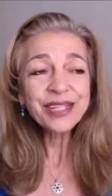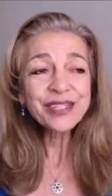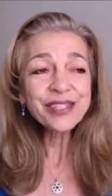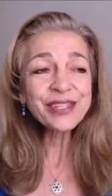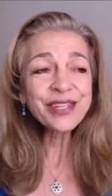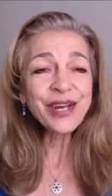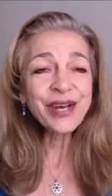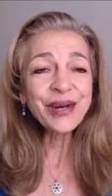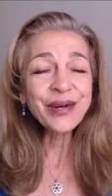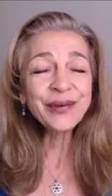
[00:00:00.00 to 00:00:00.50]

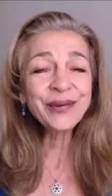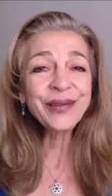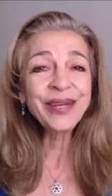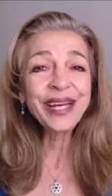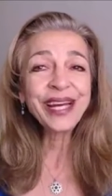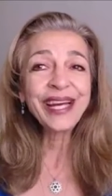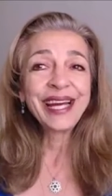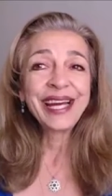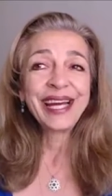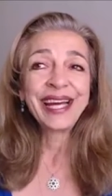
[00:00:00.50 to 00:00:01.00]
So,
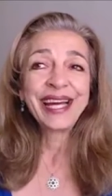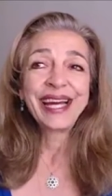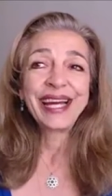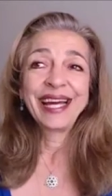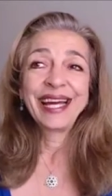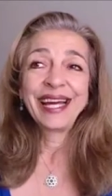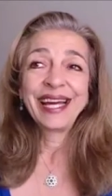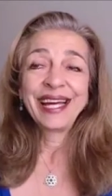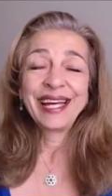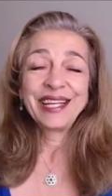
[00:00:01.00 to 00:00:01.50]

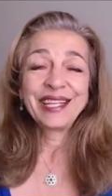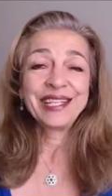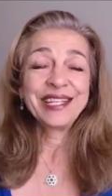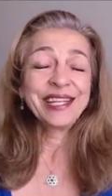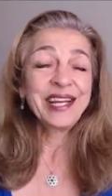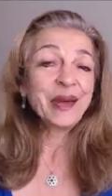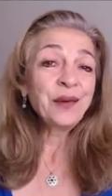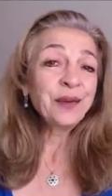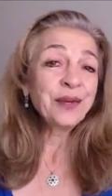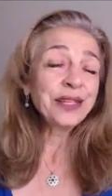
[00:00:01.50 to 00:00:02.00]

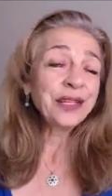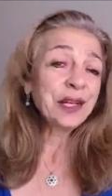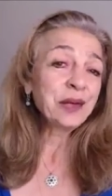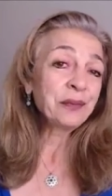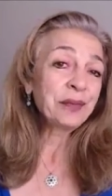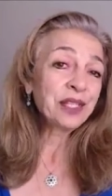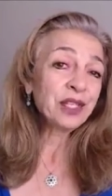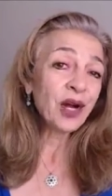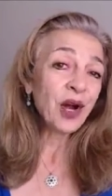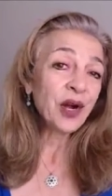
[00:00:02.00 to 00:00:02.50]
Today, we're going to
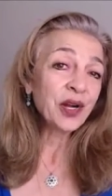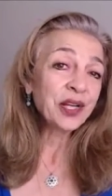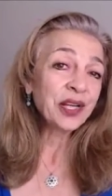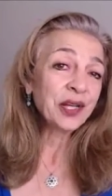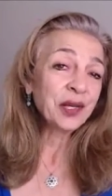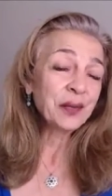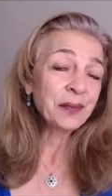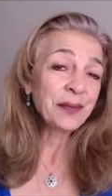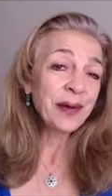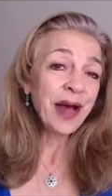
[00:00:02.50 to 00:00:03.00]
be
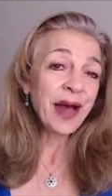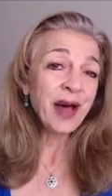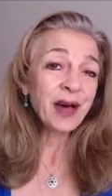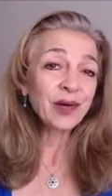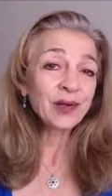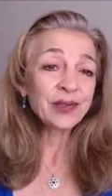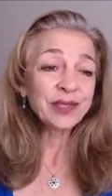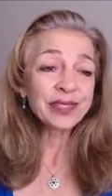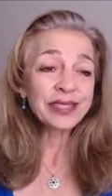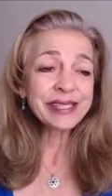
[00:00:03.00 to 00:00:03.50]
talking
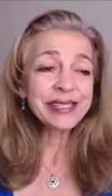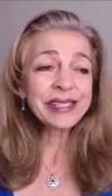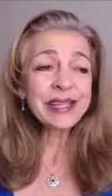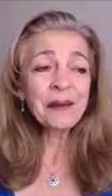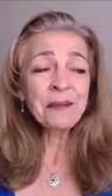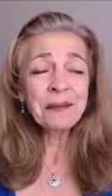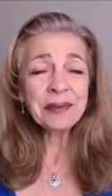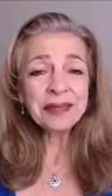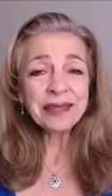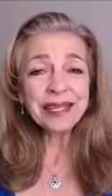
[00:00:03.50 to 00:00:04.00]
about
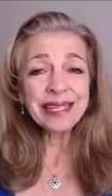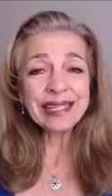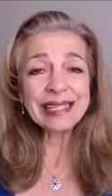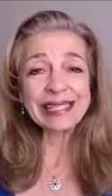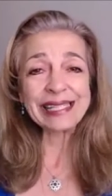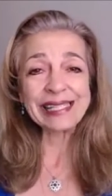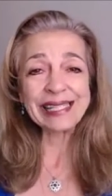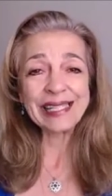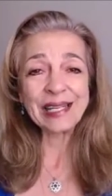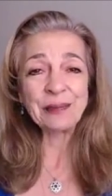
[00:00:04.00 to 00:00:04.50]
something
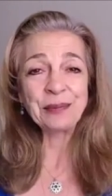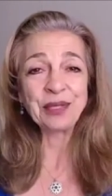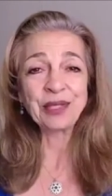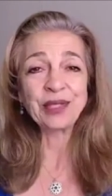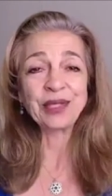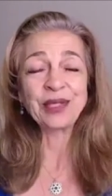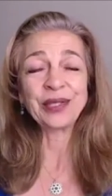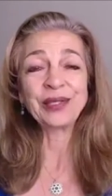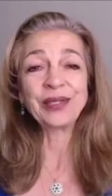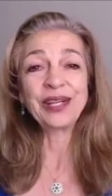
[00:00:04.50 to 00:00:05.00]

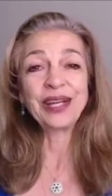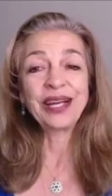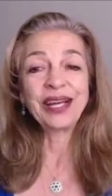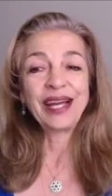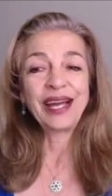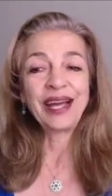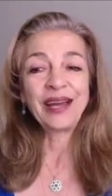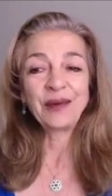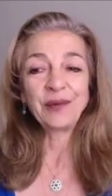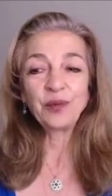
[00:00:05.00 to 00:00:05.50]
similar,
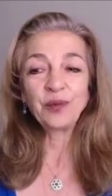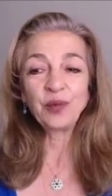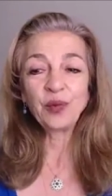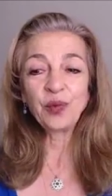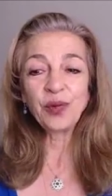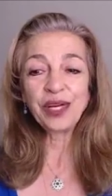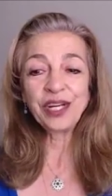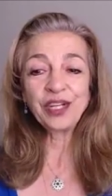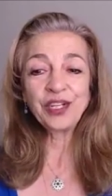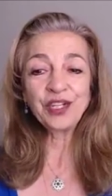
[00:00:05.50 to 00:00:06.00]
and
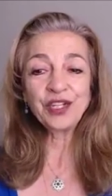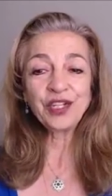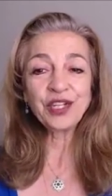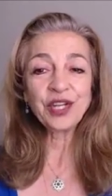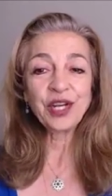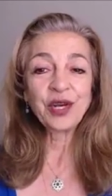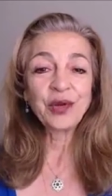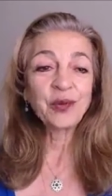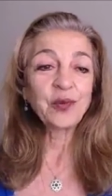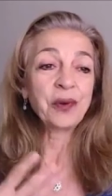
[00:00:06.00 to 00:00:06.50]
which
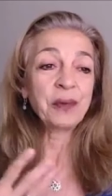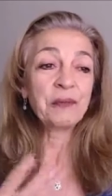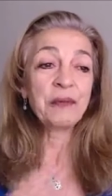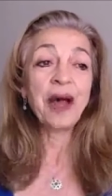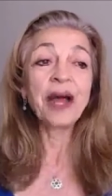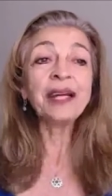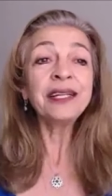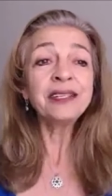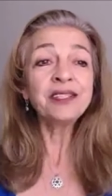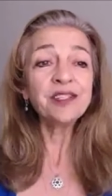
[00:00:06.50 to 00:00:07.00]

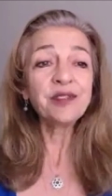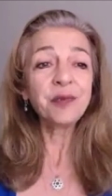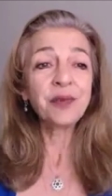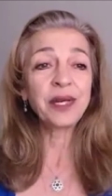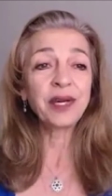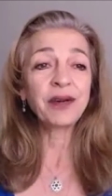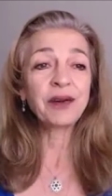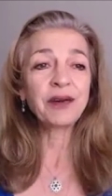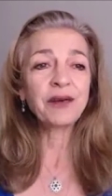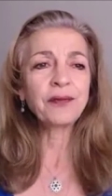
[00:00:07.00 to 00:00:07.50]
reminds
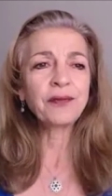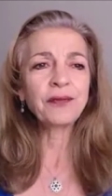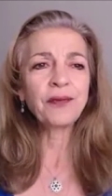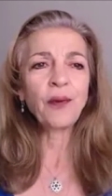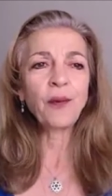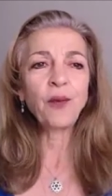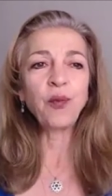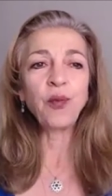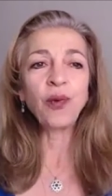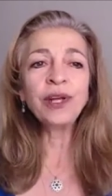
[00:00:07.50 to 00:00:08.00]
me of
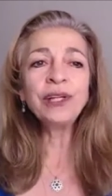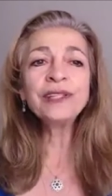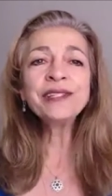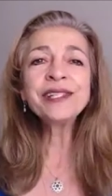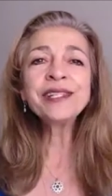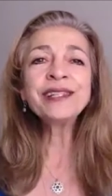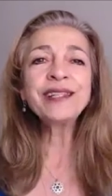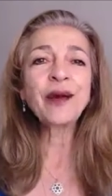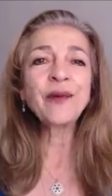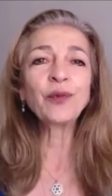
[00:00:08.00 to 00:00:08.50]
what is
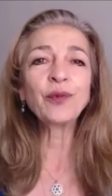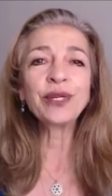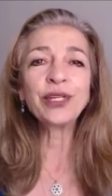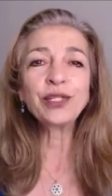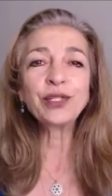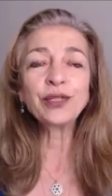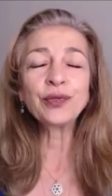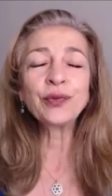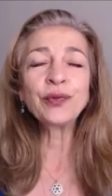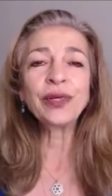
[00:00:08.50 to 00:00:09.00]
it that we
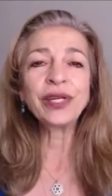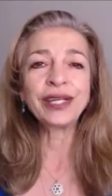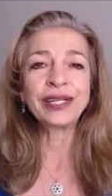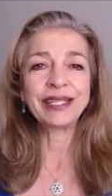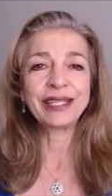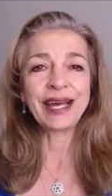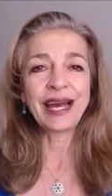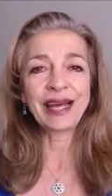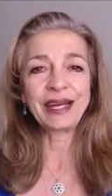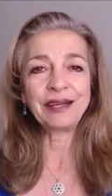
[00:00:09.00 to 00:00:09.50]
do
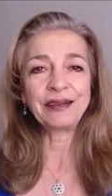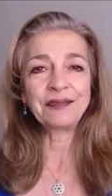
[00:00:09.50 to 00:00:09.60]
in life?